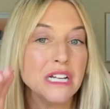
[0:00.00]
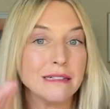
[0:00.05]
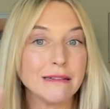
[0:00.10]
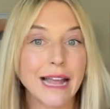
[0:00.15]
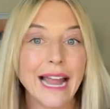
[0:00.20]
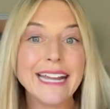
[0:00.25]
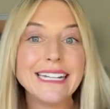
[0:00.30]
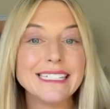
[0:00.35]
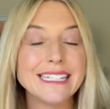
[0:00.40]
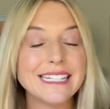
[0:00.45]

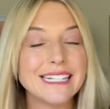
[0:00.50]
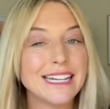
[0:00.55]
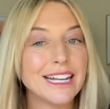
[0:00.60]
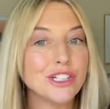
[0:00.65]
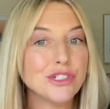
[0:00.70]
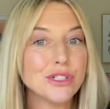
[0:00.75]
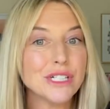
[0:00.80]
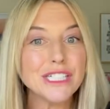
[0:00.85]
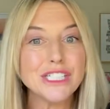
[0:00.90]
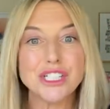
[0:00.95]

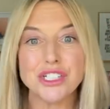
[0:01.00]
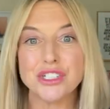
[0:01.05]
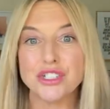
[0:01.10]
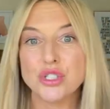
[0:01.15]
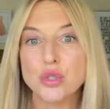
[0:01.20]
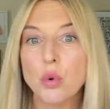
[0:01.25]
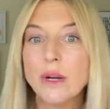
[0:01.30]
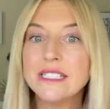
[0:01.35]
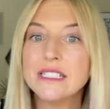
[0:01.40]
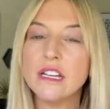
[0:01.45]
1,900 to
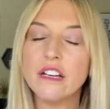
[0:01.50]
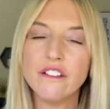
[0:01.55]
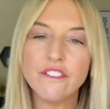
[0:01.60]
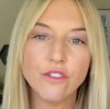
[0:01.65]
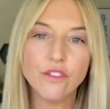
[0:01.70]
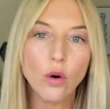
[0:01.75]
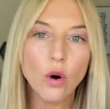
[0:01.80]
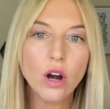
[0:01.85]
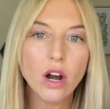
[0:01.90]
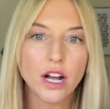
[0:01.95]

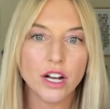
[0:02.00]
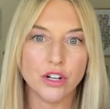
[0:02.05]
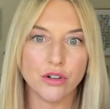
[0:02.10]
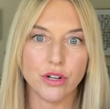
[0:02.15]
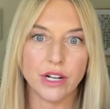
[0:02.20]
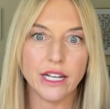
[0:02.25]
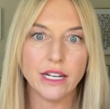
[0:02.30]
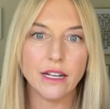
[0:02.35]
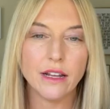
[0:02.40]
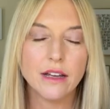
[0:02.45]

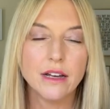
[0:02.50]
2,400,